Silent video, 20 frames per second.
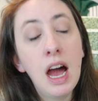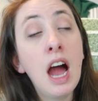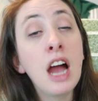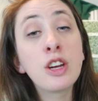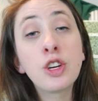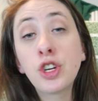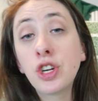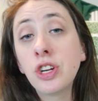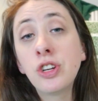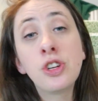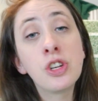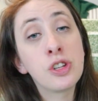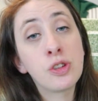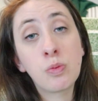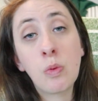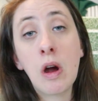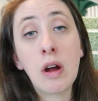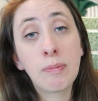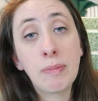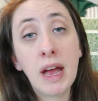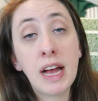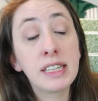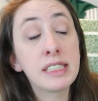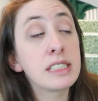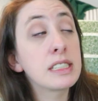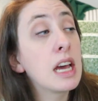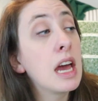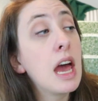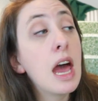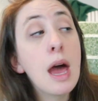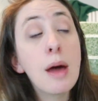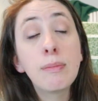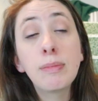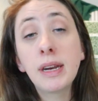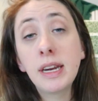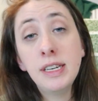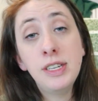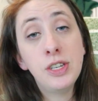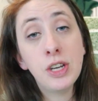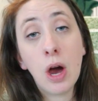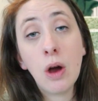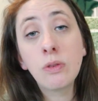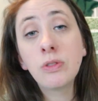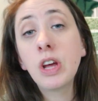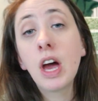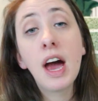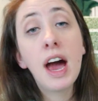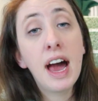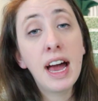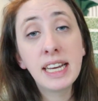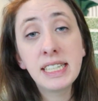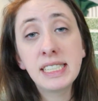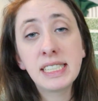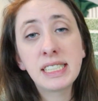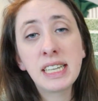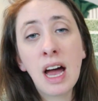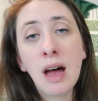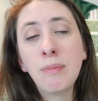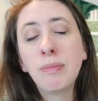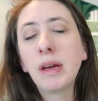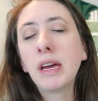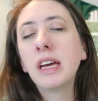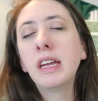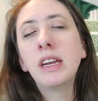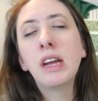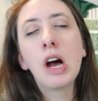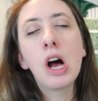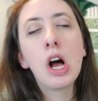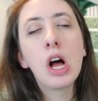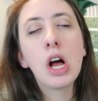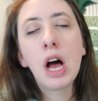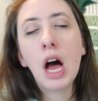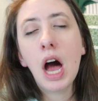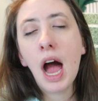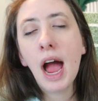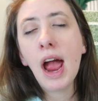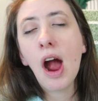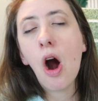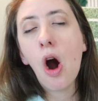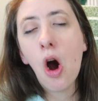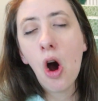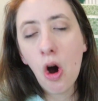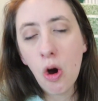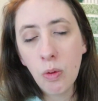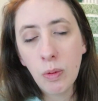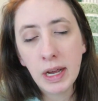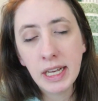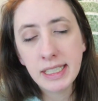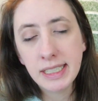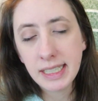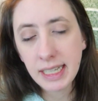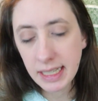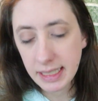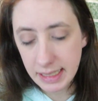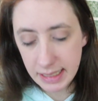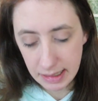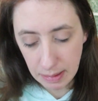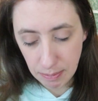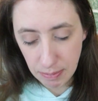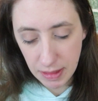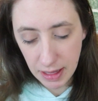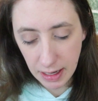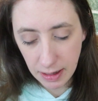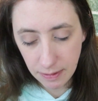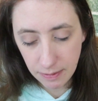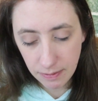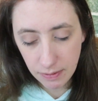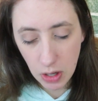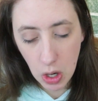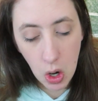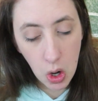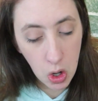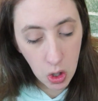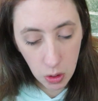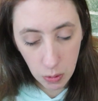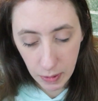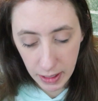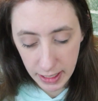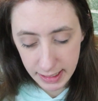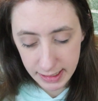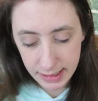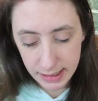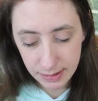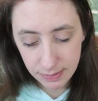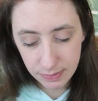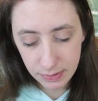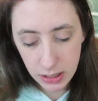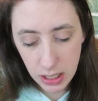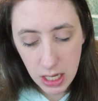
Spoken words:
But I don't. I stop, and I always get something. Always.